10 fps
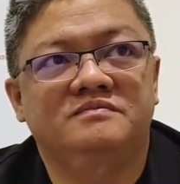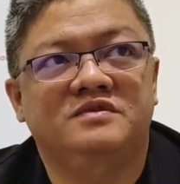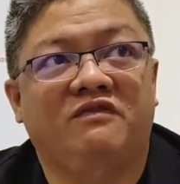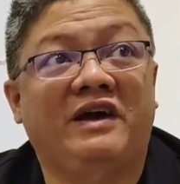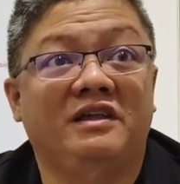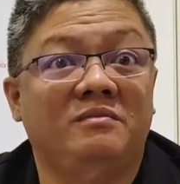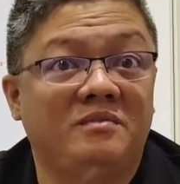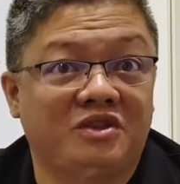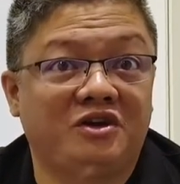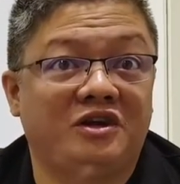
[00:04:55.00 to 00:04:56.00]
the final
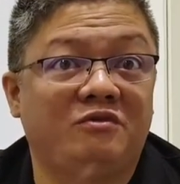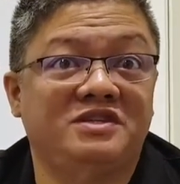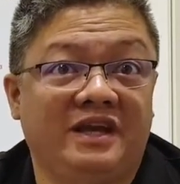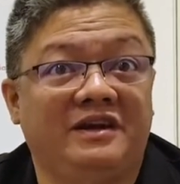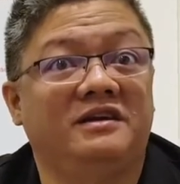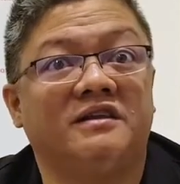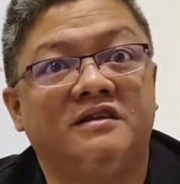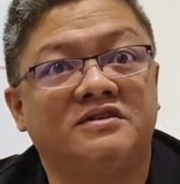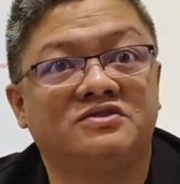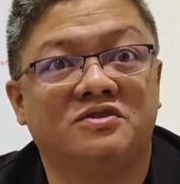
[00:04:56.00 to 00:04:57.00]
material was aired,
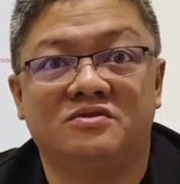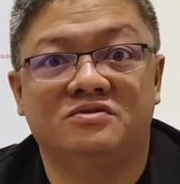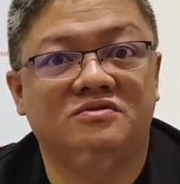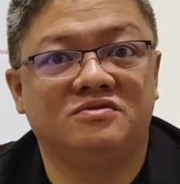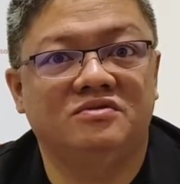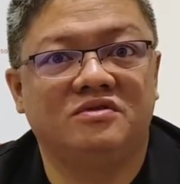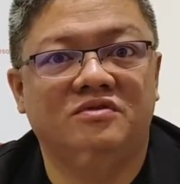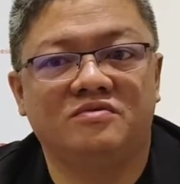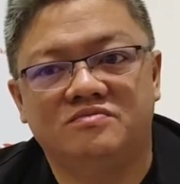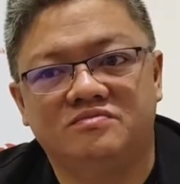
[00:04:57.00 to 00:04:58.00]
so
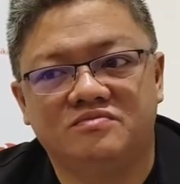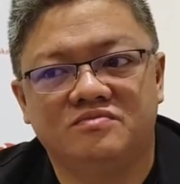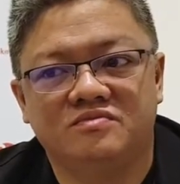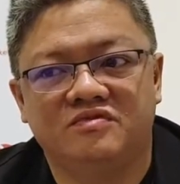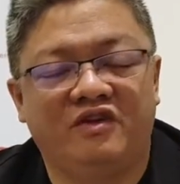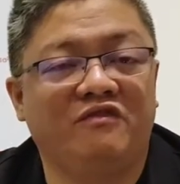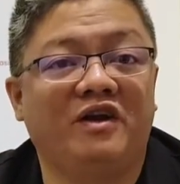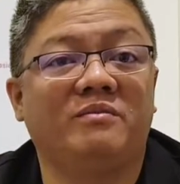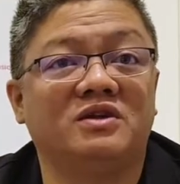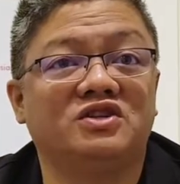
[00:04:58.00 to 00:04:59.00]
they were
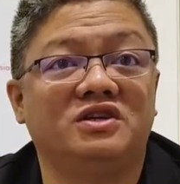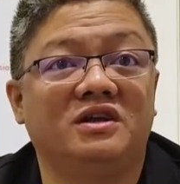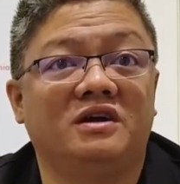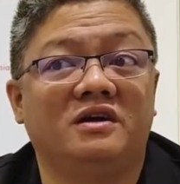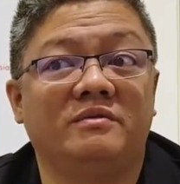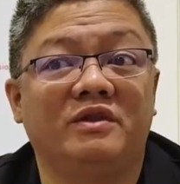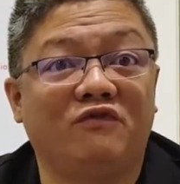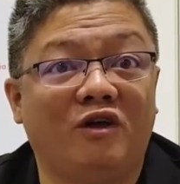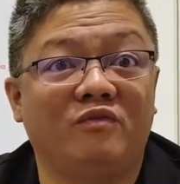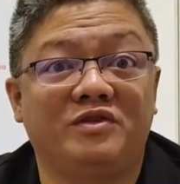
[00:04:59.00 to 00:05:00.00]
very much
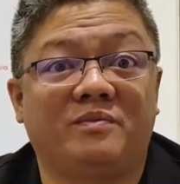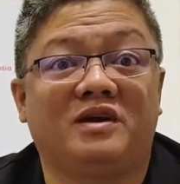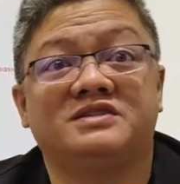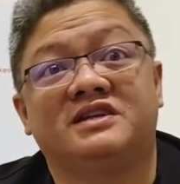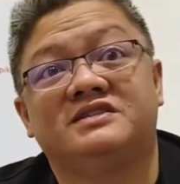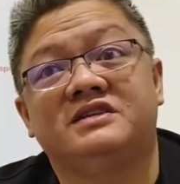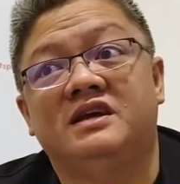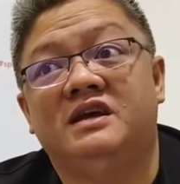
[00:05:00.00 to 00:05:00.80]
involved with the process.